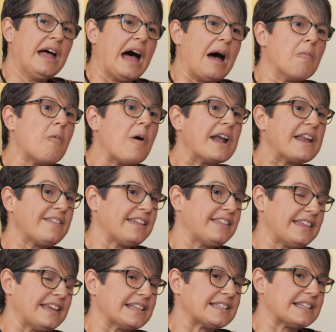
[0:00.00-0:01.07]
And one of the
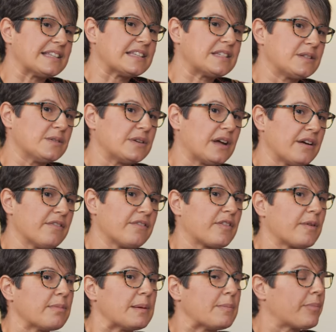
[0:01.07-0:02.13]
things that stood out
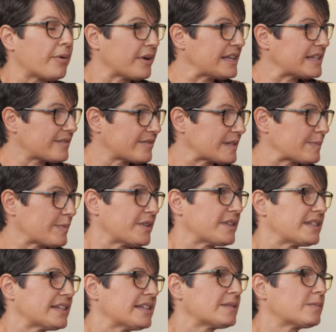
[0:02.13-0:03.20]
from the boys'
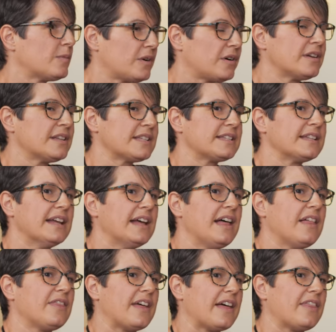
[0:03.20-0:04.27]
responses was
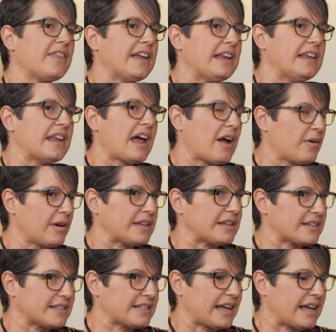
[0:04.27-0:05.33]
that they now
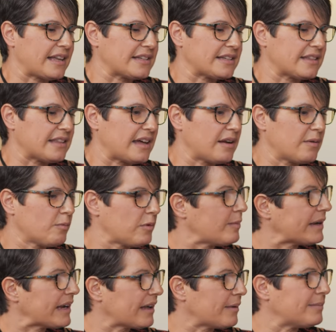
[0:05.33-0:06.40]
understand that
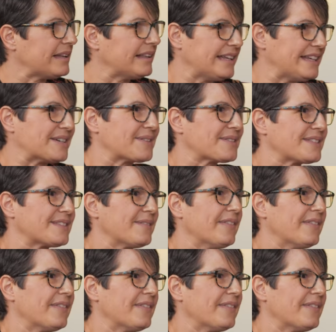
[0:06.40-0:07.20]
women can be leaders.